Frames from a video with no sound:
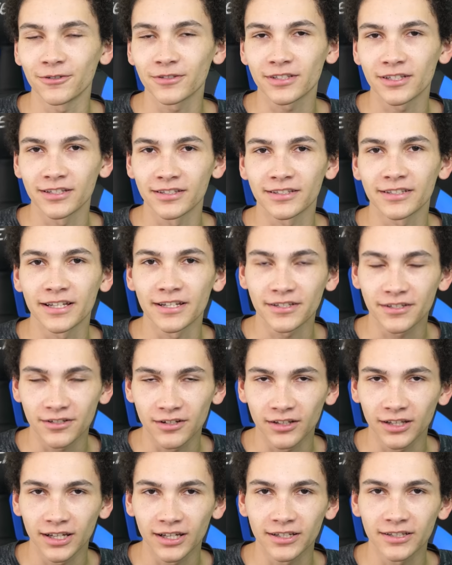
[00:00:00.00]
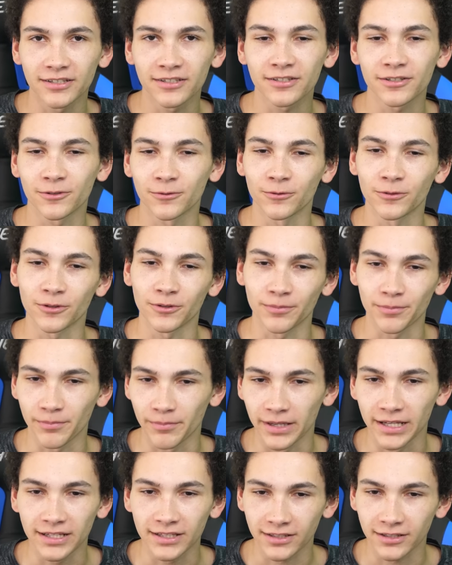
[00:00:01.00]
don't sensationalize or
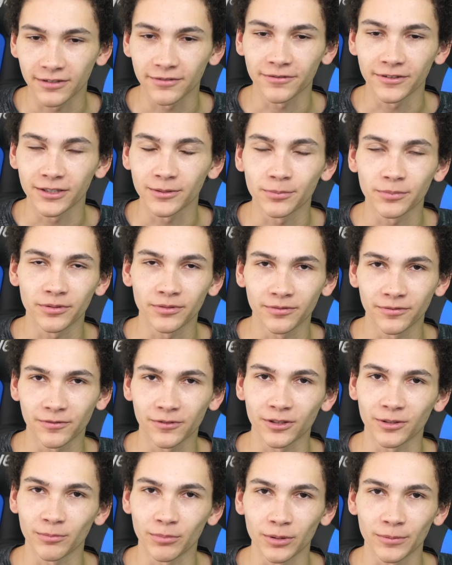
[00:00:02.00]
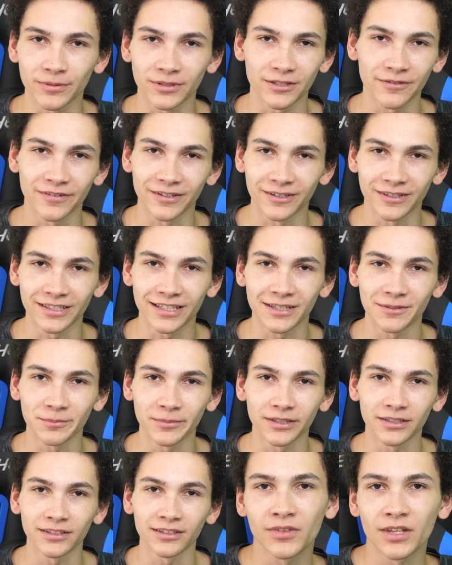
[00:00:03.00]
make stuff up for the purpose of
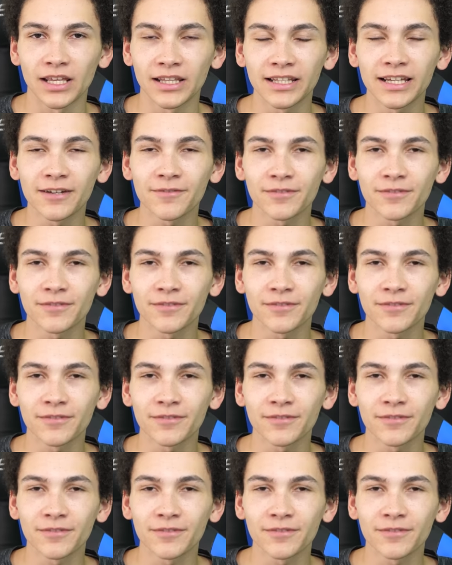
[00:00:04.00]
entertainment. And they